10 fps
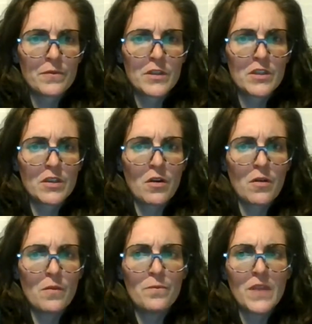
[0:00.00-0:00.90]

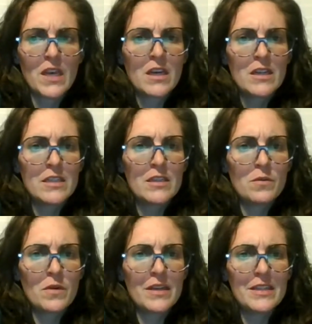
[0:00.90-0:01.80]
So,
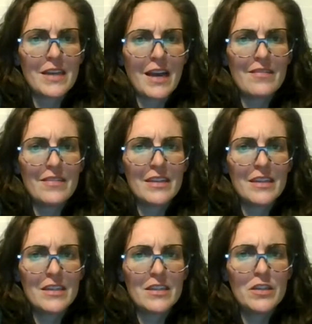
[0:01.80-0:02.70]
didn't want to dive
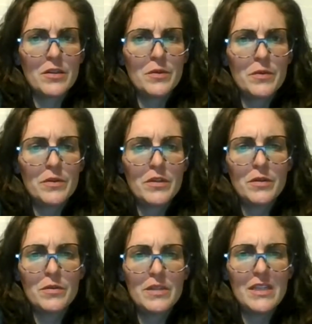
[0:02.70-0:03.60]
in too
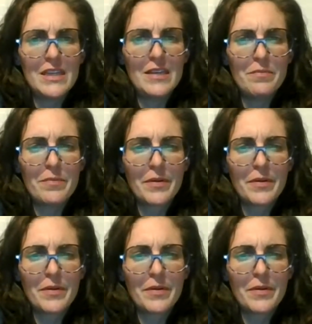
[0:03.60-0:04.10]
deep,